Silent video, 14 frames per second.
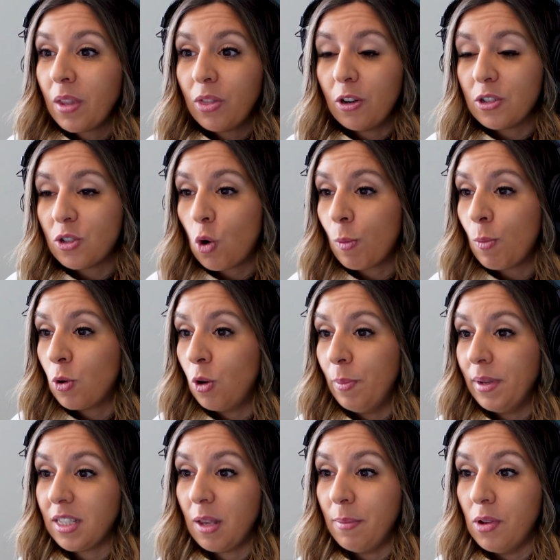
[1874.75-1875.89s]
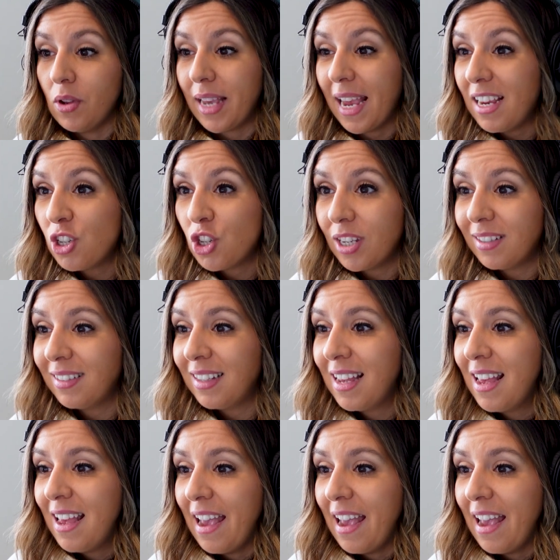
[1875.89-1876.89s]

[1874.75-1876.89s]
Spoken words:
there's hormonal miscommunication,